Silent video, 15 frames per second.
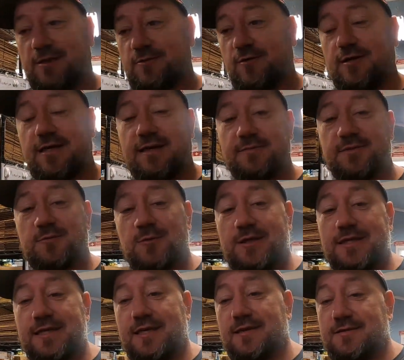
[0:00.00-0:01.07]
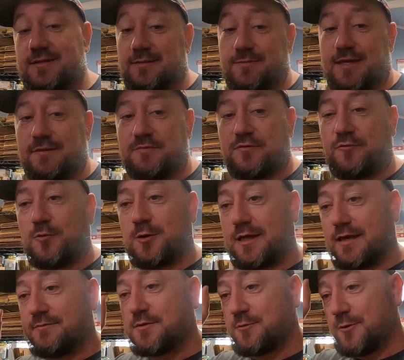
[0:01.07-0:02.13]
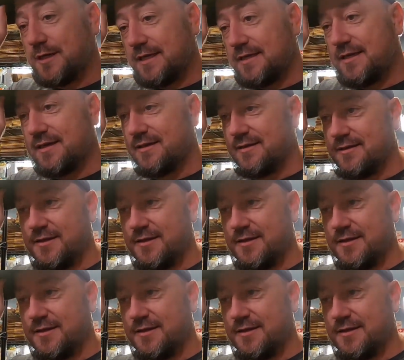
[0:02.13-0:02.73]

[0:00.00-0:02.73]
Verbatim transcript: 3 times a week, sometimes 4 times a week.